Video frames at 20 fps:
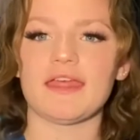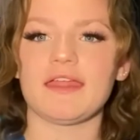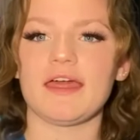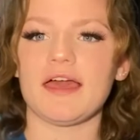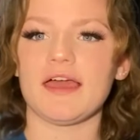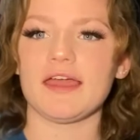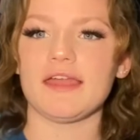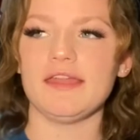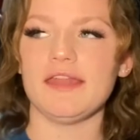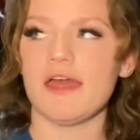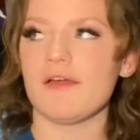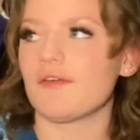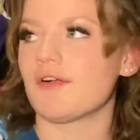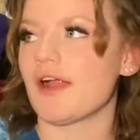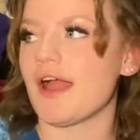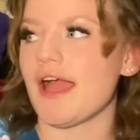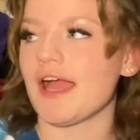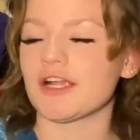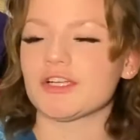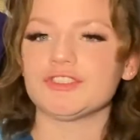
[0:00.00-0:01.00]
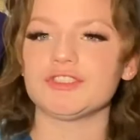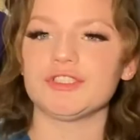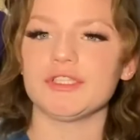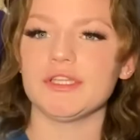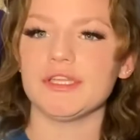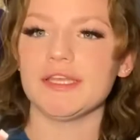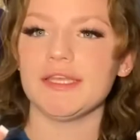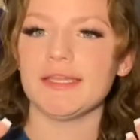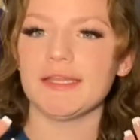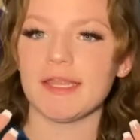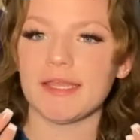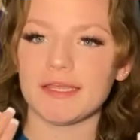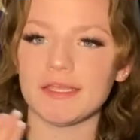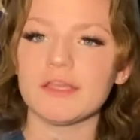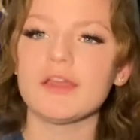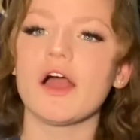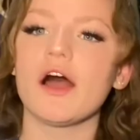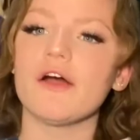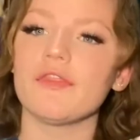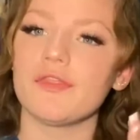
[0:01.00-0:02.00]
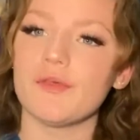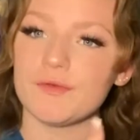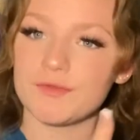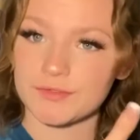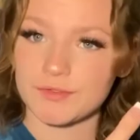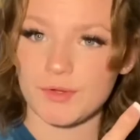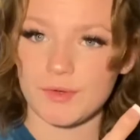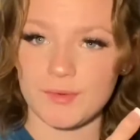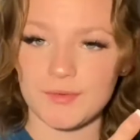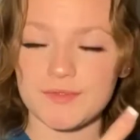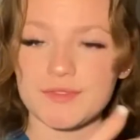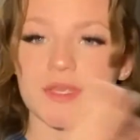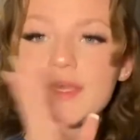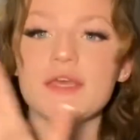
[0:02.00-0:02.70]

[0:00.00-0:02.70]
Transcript: I never actually like got those goals.